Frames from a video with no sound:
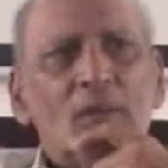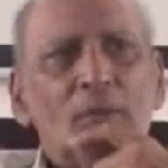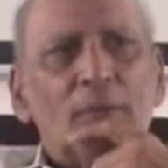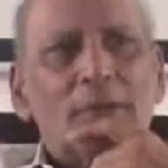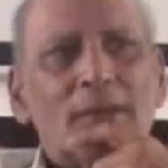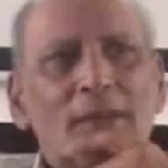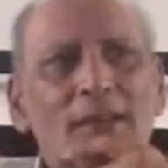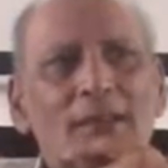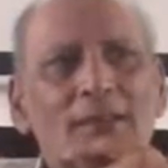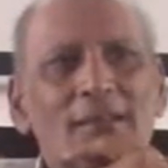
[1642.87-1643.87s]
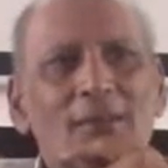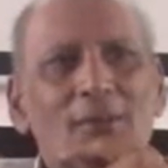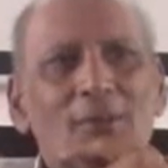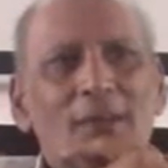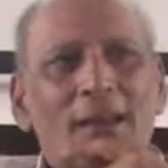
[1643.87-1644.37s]
to present that
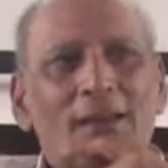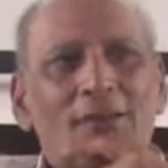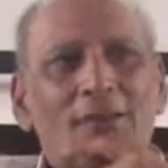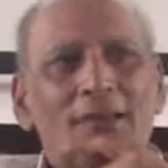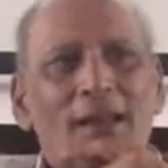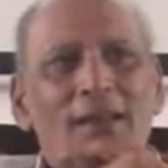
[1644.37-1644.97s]
keynote address.